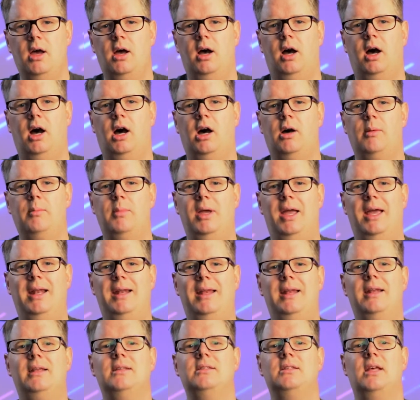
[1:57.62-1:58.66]
and
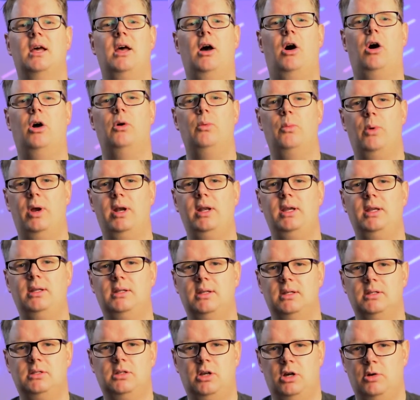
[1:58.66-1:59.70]
it has already
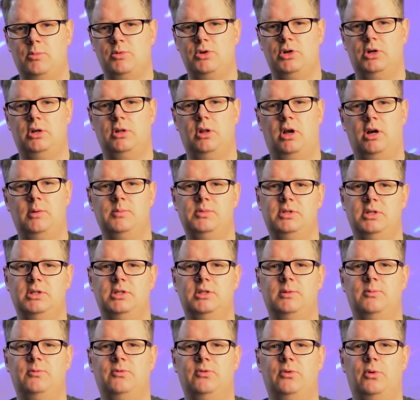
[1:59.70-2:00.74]
disarmed your alarm
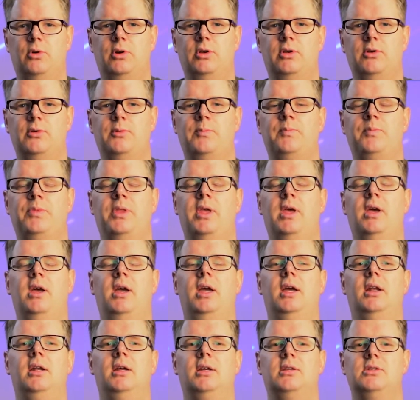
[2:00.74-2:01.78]
system for you.
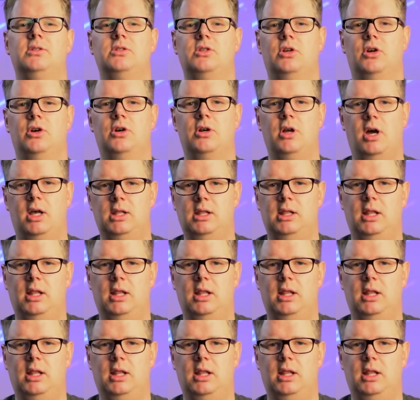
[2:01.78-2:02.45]
It has turned on